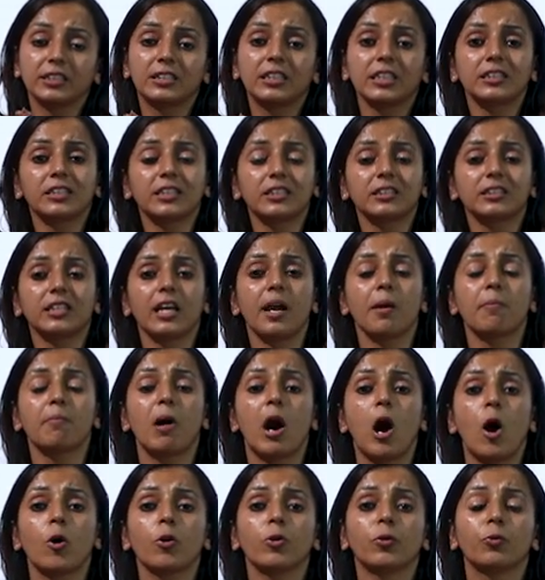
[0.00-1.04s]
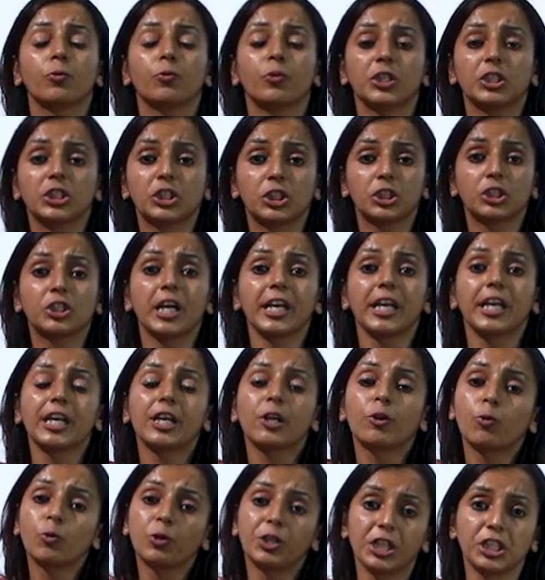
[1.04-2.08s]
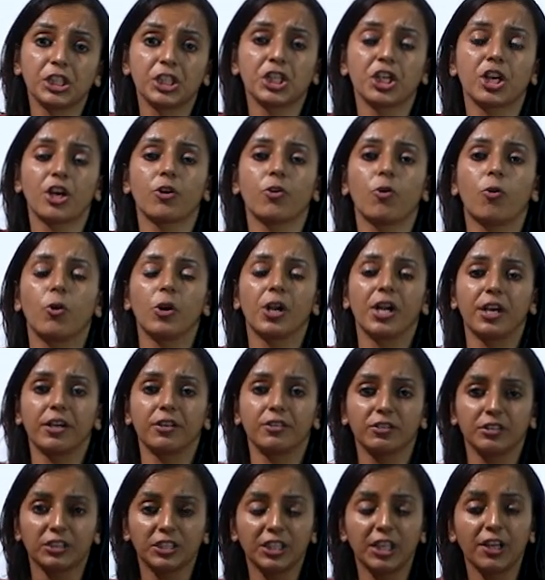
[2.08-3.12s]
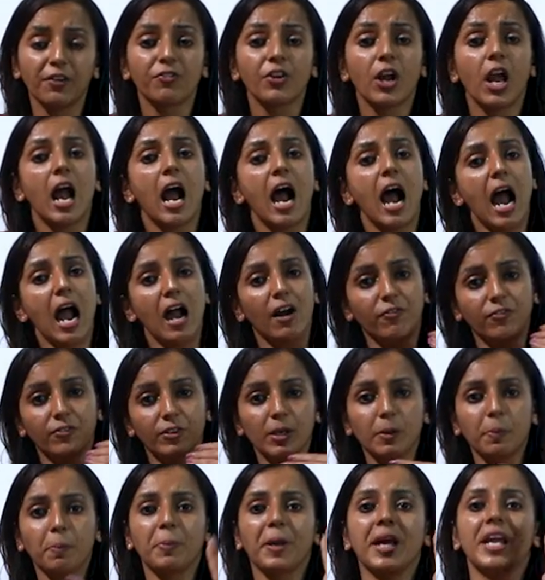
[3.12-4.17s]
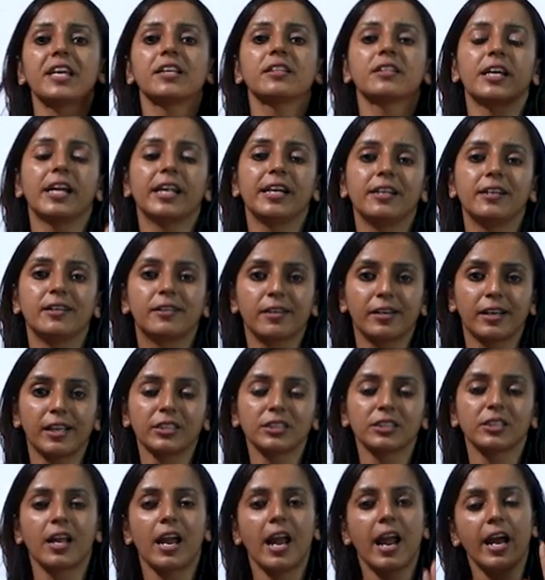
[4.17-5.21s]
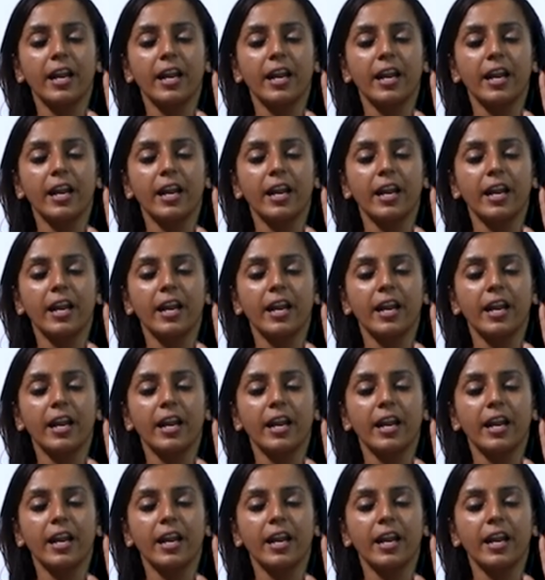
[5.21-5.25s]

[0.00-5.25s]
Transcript: This is the amount which the equity shareholder received after paying the interest